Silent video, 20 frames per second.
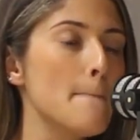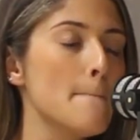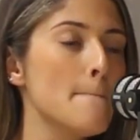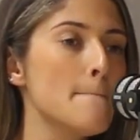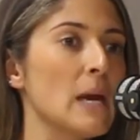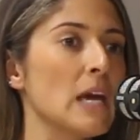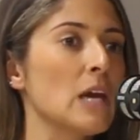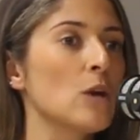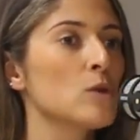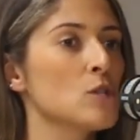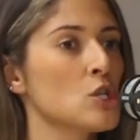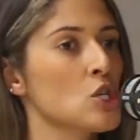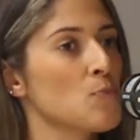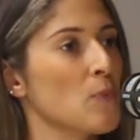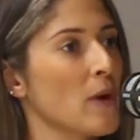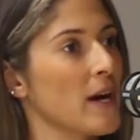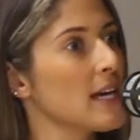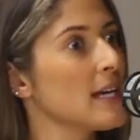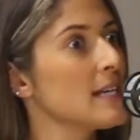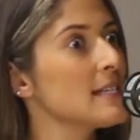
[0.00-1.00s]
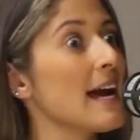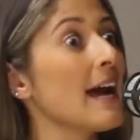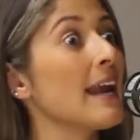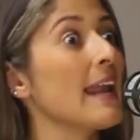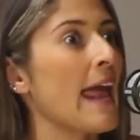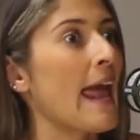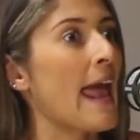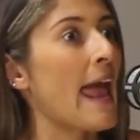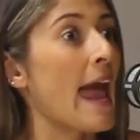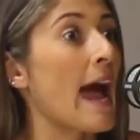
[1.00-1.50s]
me, it was just breaking down
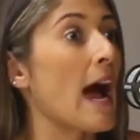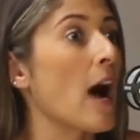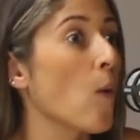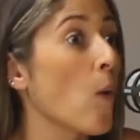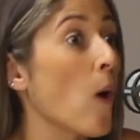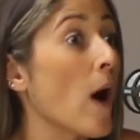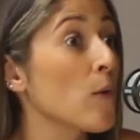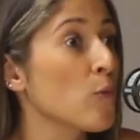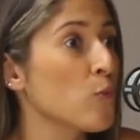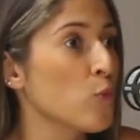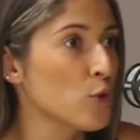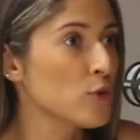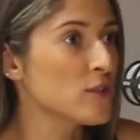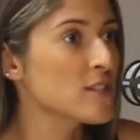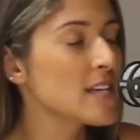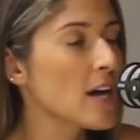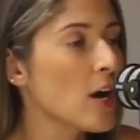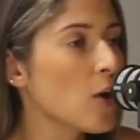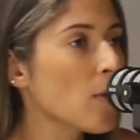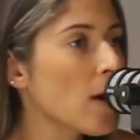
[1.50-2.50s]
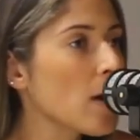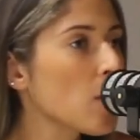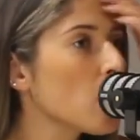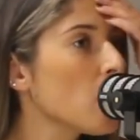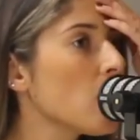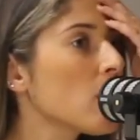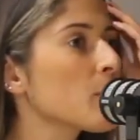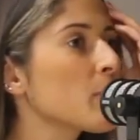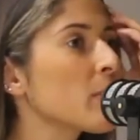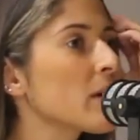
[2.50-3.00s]
how I would sell my
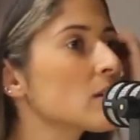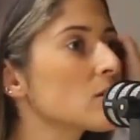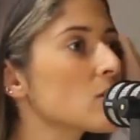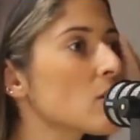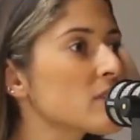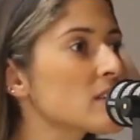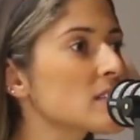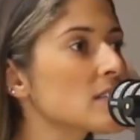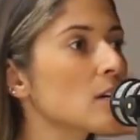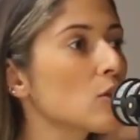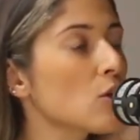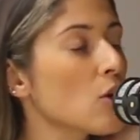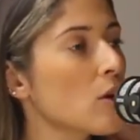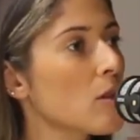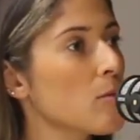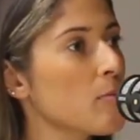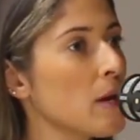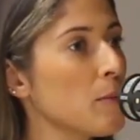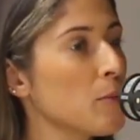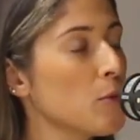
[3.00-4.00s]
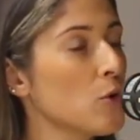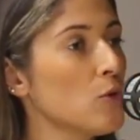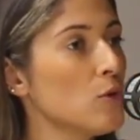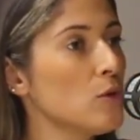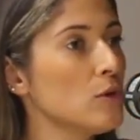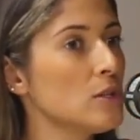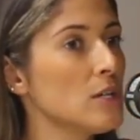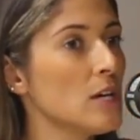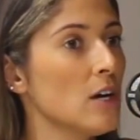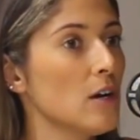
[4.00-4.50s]
work, because obviously a lot of the people
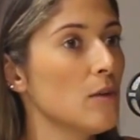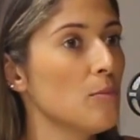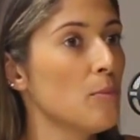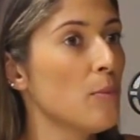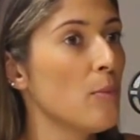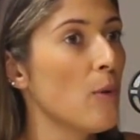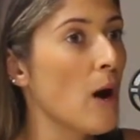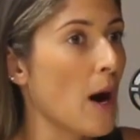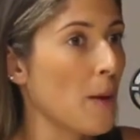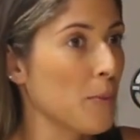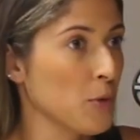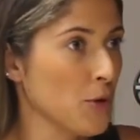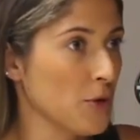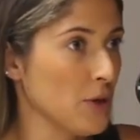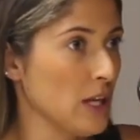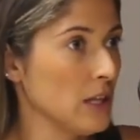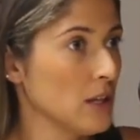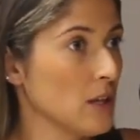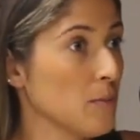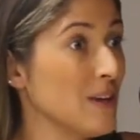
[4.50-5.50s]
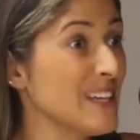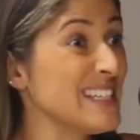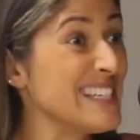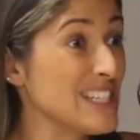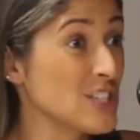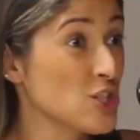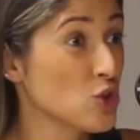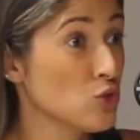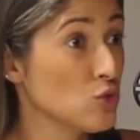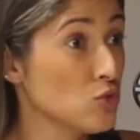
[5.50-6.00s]
who are uploading them are
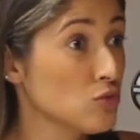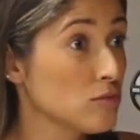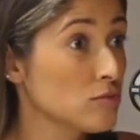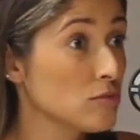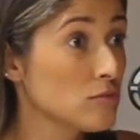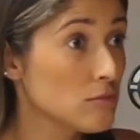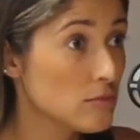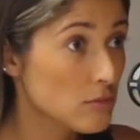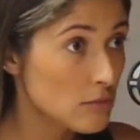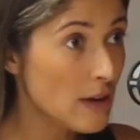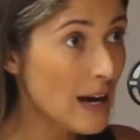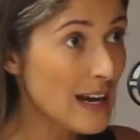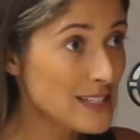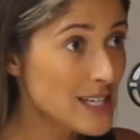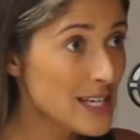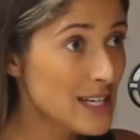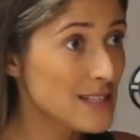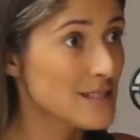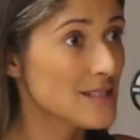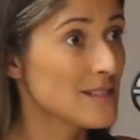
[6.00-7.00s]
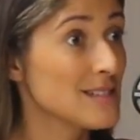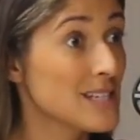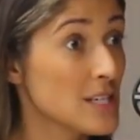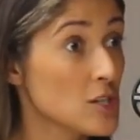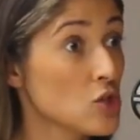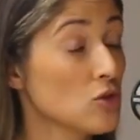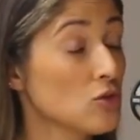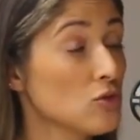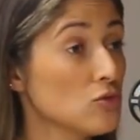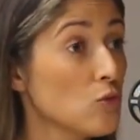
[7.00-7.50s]
digital assets and
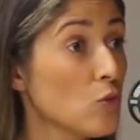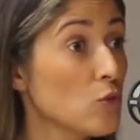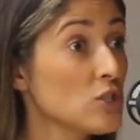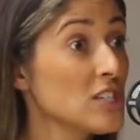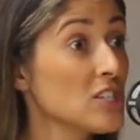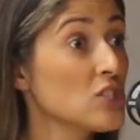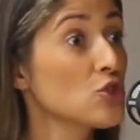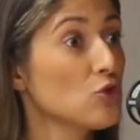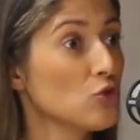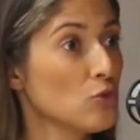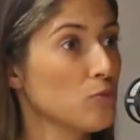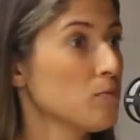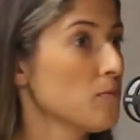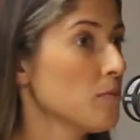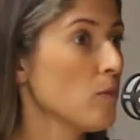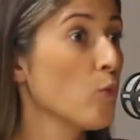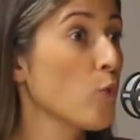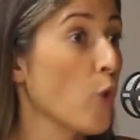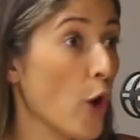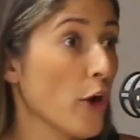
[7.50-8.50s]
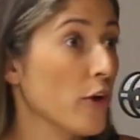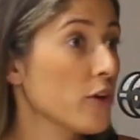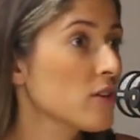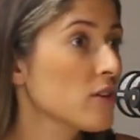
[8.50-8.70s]
digital work,